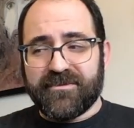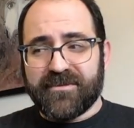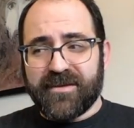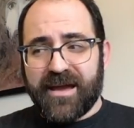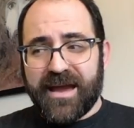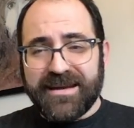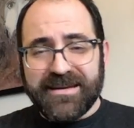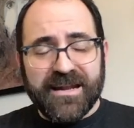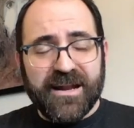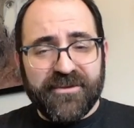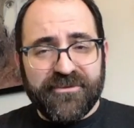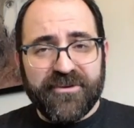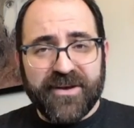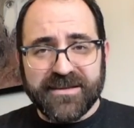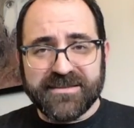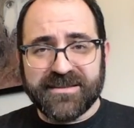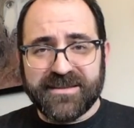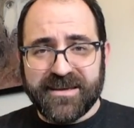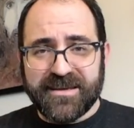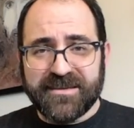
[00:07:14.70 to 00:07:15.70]

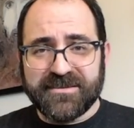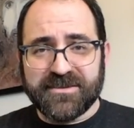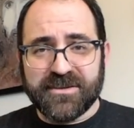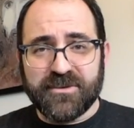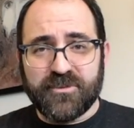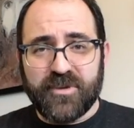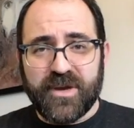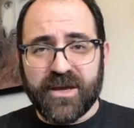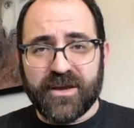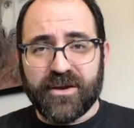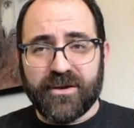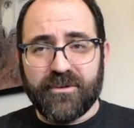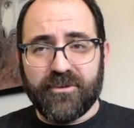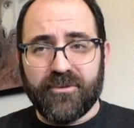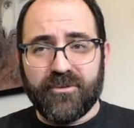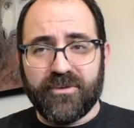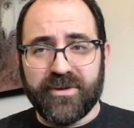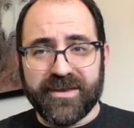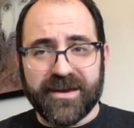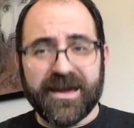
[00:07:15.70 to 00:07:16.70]
identifies the days of the week
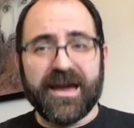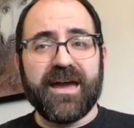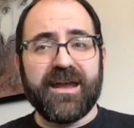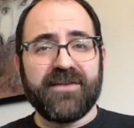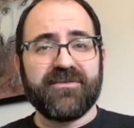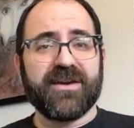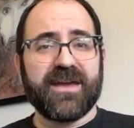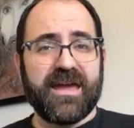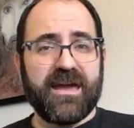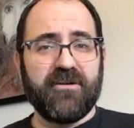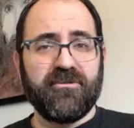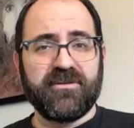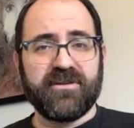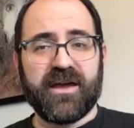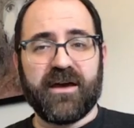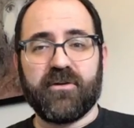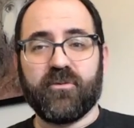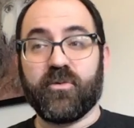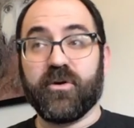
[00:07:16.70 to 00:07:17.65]
with a kind of a countdown.